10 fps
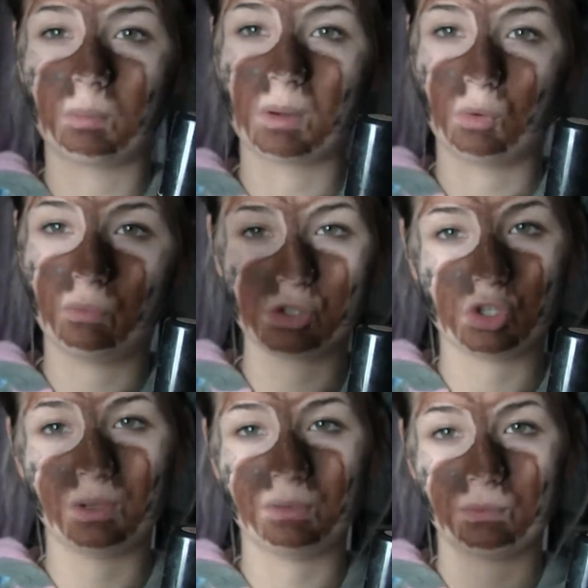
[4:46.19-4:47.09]
a bit more of a
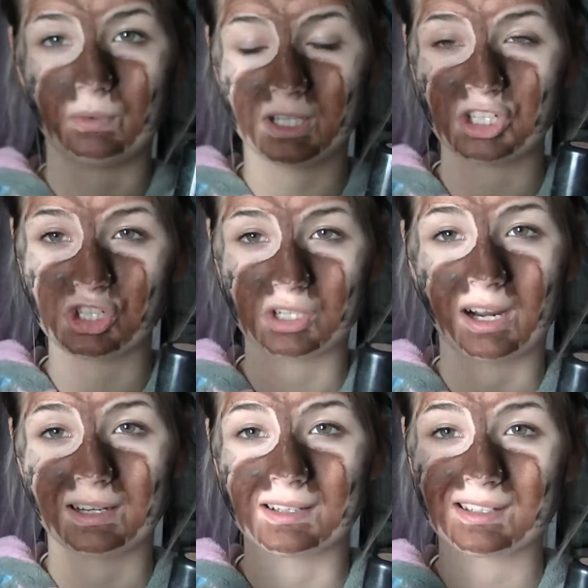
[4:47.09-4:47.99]
dewy finish
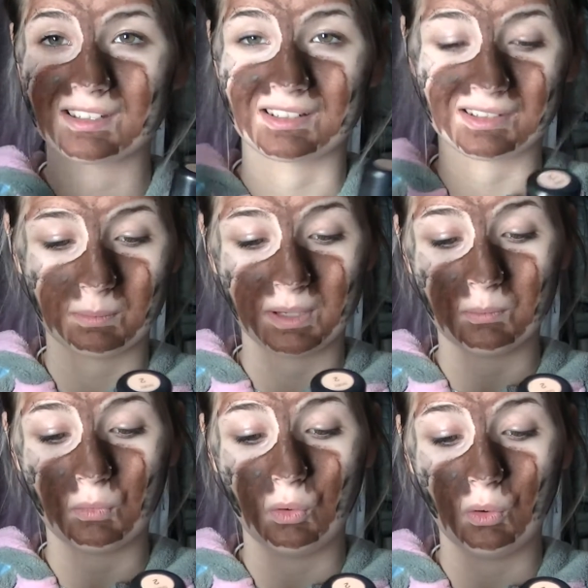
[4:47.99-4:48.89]
and it's just a bit
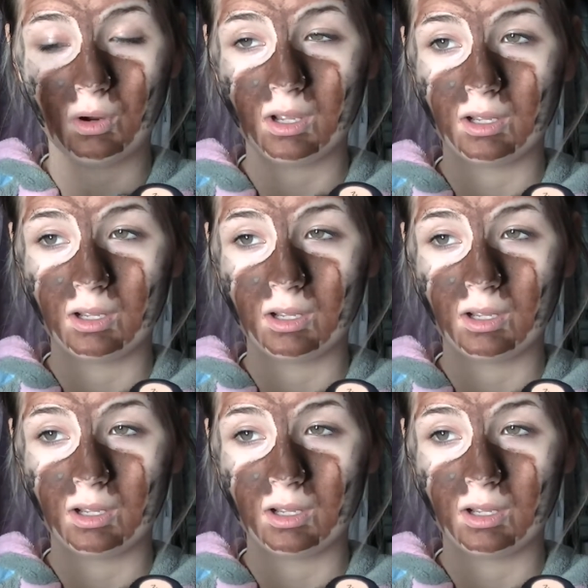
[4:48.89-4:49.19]
more